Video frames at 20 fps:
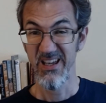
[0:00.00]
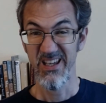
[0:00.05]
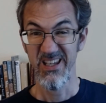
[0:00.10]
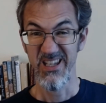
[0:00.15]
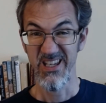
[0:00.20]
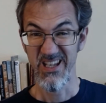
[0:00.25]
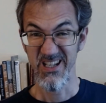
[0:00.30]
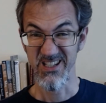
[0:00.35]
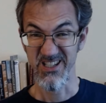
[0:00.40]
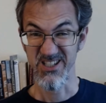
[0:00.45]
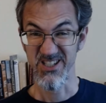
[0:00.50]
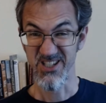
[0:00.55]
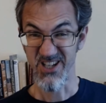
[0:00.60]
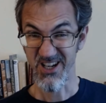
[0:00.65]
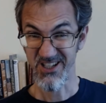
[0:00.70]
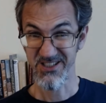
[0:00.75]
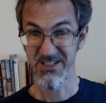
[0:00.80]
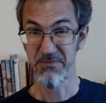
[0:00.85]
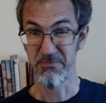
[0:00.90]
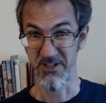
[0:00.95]
It
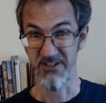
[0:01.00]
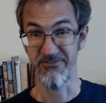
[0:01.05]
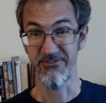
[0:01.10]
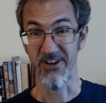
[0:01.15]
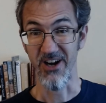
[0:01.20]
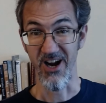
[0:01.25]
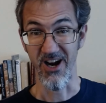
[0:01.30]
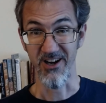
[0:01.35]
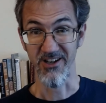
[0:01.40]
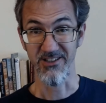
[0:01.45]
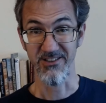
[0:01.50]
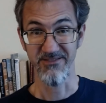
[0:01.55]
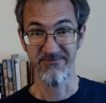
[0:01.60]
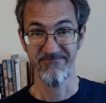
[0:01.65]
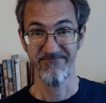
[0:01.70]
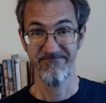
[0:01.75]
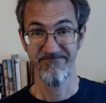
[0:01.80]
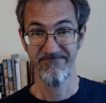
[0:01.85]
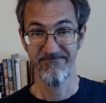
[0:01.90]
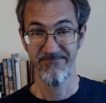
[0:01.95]
sucked to be fired.
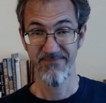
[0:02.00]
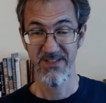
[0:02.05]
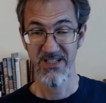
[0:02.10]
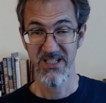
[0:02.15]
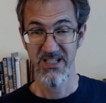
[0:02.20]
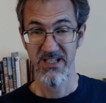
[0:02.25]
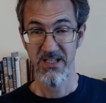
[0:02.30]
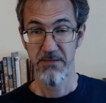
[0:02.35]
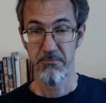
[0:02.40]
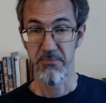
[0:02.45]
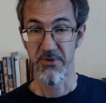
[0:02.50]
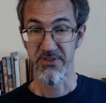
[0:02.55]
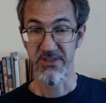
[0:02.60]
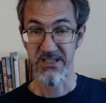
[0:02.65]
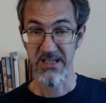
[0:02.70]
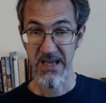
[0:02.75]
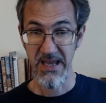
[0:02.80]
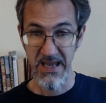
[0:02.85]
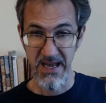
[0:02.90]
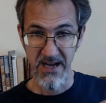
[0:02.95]
But the
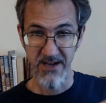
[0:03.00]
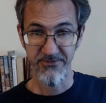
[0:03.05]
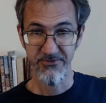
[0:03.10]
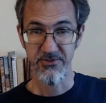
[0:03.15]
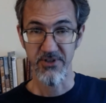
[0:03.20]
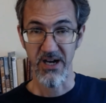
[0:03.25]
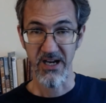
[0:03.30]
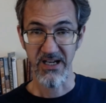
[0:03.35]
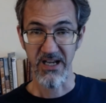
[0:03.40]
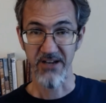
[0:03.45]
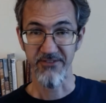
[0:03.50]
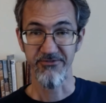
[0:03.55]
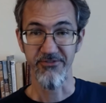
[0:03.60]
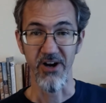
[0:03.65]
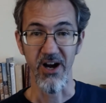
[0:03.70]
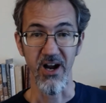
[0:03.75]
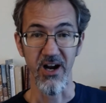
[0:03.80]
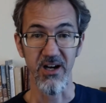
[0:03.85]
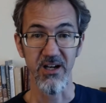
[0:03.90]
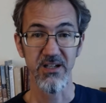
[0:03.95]
day after I got
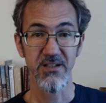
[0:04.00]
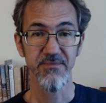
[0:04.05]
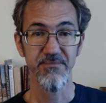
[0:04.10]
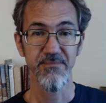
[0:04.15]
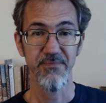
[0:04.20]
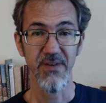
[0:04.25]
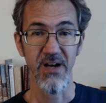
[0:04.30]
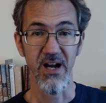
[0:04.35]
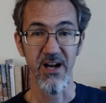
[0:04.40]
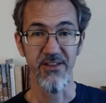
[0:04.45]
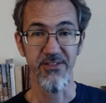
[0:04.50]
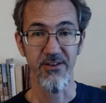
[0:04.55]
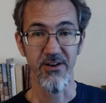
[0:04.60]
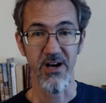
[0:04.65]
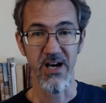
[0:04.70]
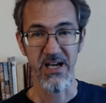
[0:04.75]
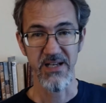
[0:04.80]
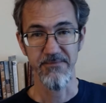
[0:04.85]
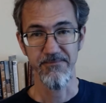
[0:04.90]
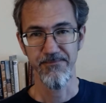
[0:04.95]
fired, I
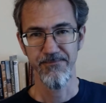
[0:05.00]
thought,